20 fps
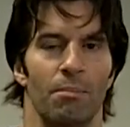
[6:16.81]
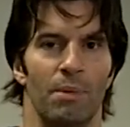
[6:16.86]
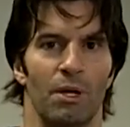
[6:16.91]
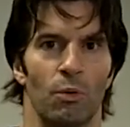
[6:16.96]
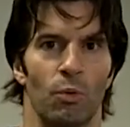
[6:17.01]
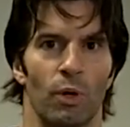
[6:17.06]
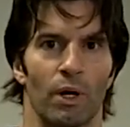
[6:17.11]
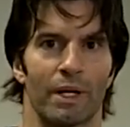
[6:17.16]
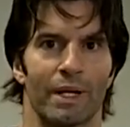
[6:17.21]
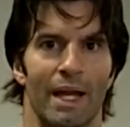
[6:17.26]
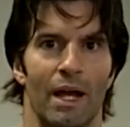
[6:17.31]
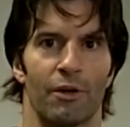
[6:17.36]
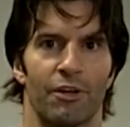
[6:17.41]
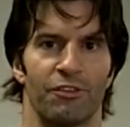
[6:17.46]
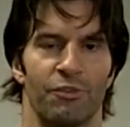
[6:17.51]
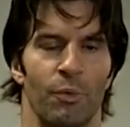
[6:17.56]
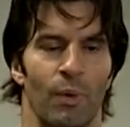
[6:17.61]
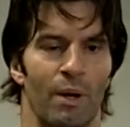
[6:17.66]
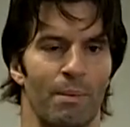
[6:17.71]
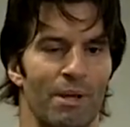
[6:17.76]
mid-workout
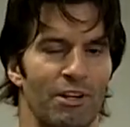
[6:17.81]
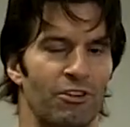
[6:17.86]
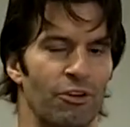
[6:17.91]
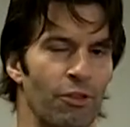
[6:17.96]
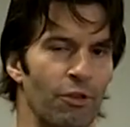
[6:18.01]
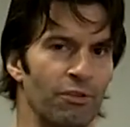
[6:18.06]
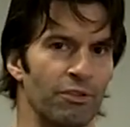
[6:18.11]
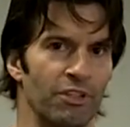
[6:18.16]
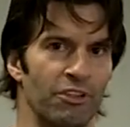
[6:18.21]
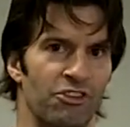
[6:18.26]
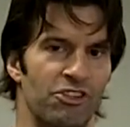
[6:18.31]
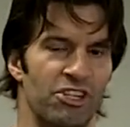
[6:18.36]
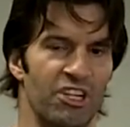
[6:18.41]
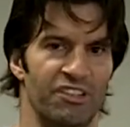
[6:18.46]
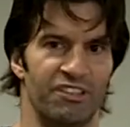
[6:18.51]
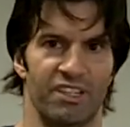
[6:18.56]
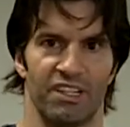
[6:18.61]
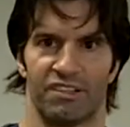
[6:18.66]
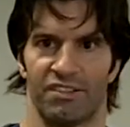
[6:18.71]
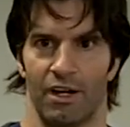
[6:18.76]
because we want to make sure those
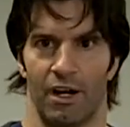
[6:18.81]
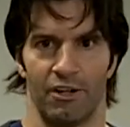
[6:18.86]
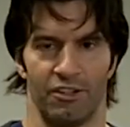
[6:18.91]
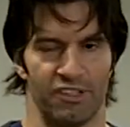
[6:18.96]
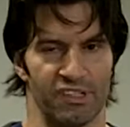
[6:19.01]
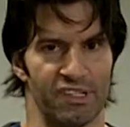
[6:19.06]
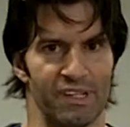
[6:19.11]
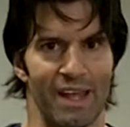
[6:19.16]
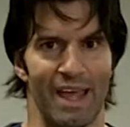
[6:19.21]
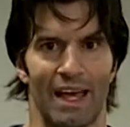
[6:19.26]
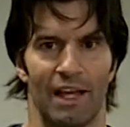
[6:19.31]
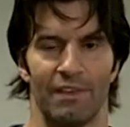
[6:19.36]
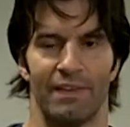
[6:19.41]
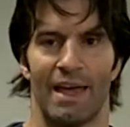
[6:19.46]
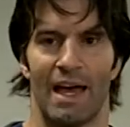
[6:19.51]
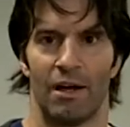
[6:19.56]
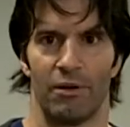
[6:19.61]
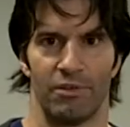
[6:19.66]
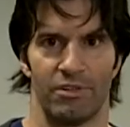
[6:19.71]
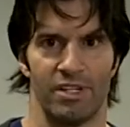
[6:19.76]
logistics are just nailed
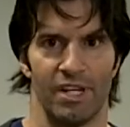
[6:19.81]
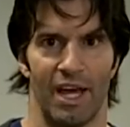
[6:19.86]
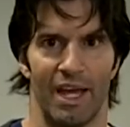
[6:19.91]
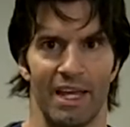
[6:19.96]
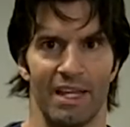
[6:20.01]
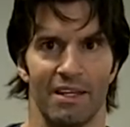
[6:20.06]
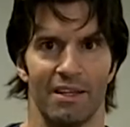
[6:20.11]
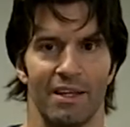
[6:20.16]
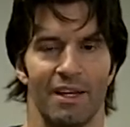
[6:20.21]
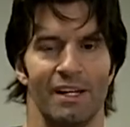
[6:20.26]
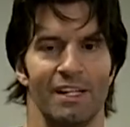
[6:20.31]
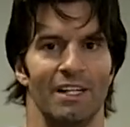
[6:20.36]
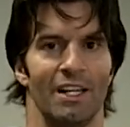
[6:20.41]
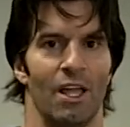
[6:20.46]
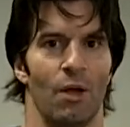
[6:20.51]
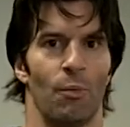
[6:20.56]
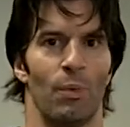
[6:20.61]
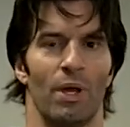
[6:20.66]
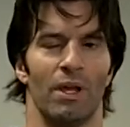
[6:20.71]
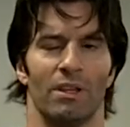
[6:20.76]
down tight.
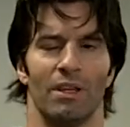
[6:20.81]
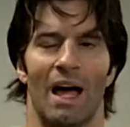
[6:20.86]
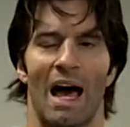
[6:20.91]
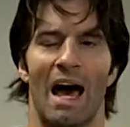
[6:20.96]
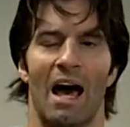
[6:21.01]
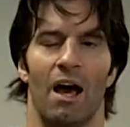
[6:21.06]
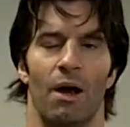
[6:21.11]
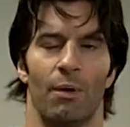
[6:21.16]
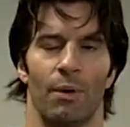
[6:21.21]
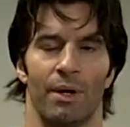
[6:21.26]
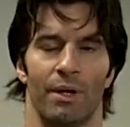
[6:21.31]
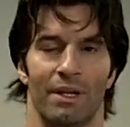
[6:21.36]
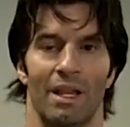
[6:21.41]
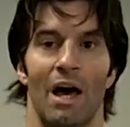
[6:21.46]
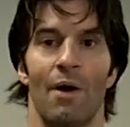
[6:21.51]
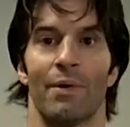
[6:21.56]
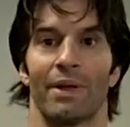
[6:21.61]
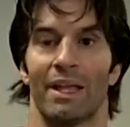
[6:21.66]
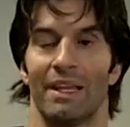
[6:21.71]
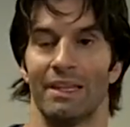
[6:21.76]
And we're
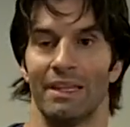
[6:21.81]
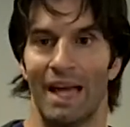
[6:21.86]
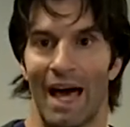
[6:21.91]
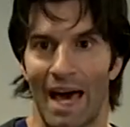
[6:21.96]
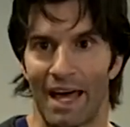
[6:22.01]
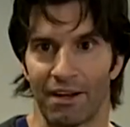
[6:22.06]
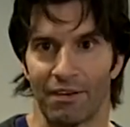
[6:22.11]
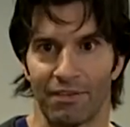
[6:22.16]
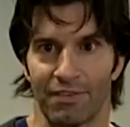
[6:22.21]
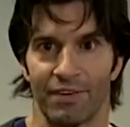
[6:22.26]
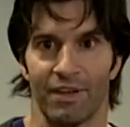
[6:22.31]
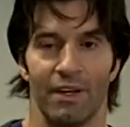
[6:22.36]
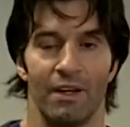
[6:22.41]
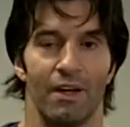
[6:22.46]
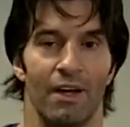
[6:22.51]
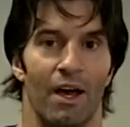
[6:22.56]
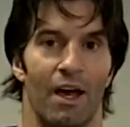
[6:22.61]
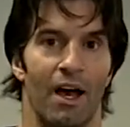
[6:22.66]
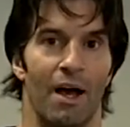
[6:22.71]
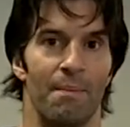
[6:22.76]
allowing a lot of
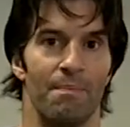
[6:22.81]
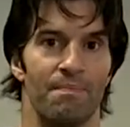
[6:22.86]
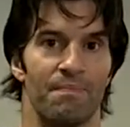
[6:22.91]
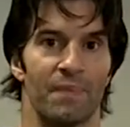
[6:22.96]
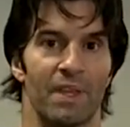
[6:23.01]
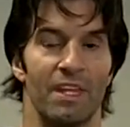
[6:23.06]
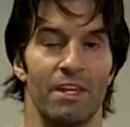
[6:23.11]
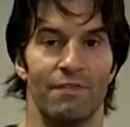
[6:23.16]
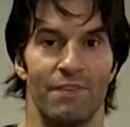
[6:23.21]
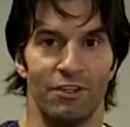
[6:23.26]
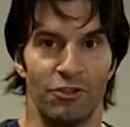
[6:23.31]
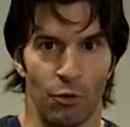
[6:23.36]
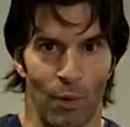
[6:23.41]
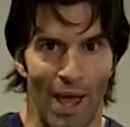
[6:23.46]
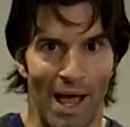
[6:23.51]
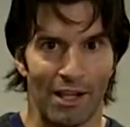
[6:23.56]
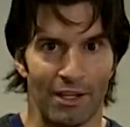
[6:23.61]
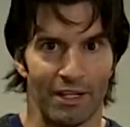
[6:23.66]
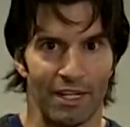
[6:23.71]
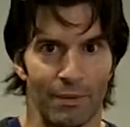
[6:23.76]

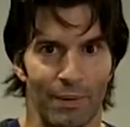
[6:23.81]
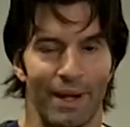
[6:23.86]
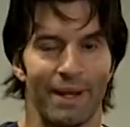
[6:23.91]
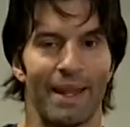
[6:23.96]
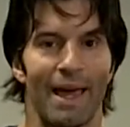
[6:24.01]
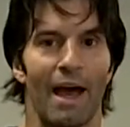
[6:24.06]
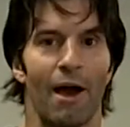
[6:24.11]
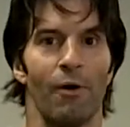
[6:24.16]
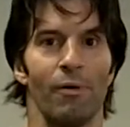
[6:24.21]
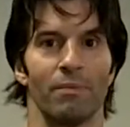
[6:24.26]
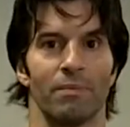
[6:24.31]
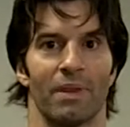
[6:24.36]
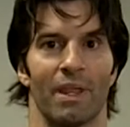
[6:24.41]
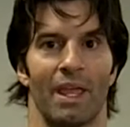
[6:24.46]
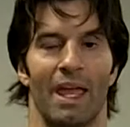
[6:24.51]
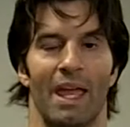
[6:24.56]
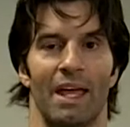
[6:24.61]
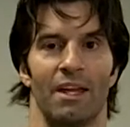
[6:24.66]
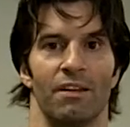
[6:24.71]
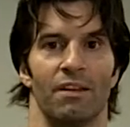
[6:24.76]
individuality right now,
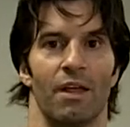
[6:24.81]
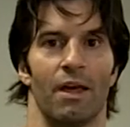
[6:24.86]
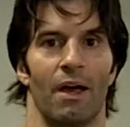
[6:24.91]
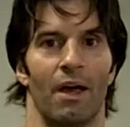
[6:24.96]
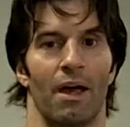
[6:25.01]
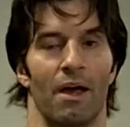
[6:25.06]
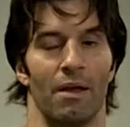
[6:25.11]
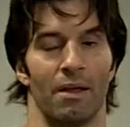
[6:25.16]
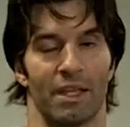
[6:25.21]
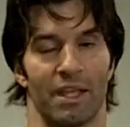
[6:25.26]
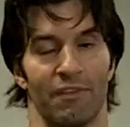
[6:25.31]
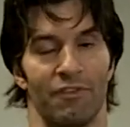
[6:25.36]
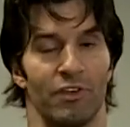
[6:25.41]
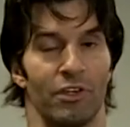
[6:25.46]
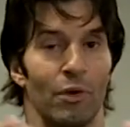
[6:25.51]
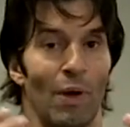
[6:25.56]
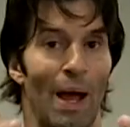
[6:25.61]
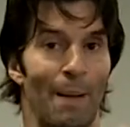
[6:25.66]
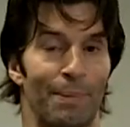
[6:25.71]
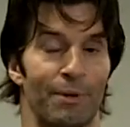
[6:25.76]
and
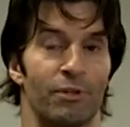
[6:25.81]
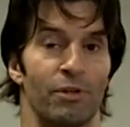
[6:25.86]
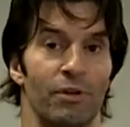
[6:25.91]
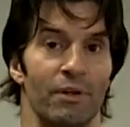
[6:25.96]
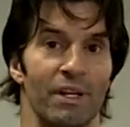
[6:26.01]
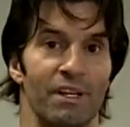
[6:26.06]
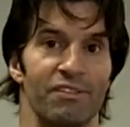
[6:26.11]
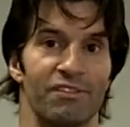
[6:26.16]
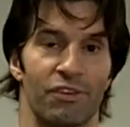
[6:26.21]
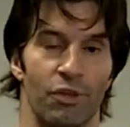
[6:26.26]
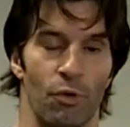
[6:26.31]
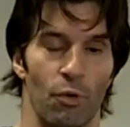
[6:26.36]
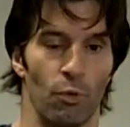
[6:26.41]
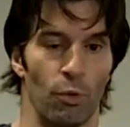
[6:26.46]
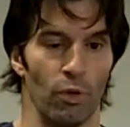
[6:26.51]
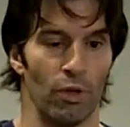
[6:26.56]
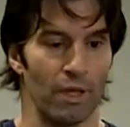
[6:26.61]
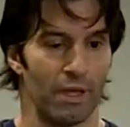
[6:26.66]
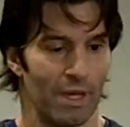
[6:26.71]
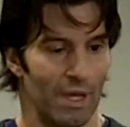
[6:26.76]
giving you opportunities to
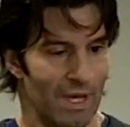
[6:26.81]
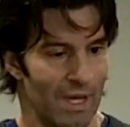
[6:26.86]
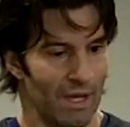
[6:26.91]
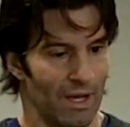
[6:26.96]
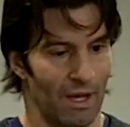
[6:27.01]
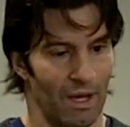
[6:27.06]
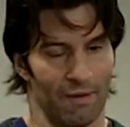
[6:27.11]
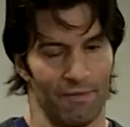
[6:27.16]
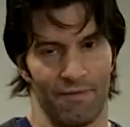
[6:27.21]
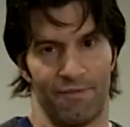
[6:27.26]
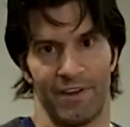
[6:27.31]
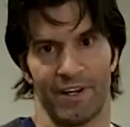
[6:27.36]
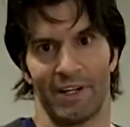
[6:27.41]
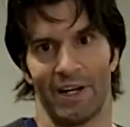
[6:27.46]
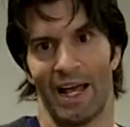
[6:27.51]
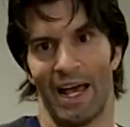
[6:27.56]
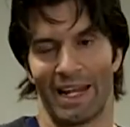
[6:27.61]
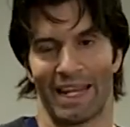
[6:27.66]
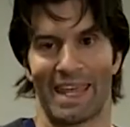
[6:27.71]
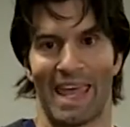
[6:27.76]
really figure
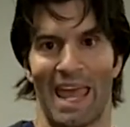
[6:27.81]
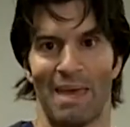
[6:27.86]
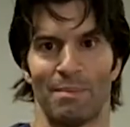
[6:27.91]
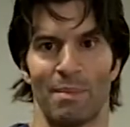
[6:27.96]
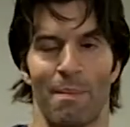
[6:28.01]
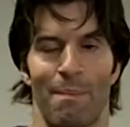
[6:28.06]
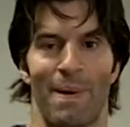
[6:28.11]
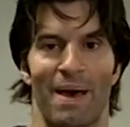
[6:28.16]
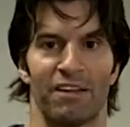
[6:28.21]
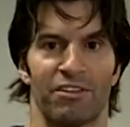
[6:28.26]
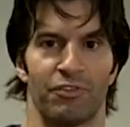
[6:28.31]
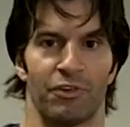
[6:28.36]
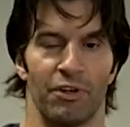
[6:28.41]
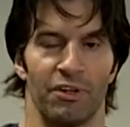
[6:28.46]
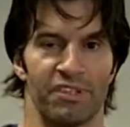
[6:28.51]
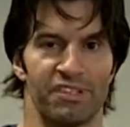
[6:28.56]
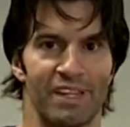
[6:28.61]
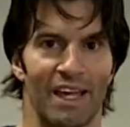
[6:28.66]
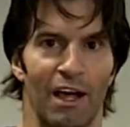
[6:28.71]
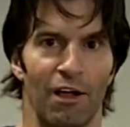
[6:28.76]
out how to game it best for
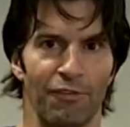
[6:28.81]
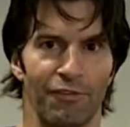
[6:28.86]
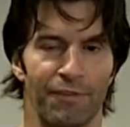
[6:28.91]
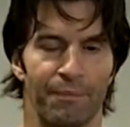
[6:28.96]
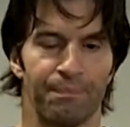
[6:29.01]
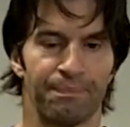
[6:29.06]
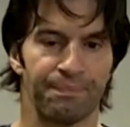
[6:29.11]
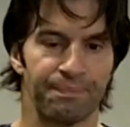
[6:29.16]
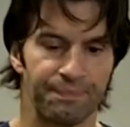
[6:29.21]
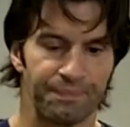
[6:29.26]
yourself.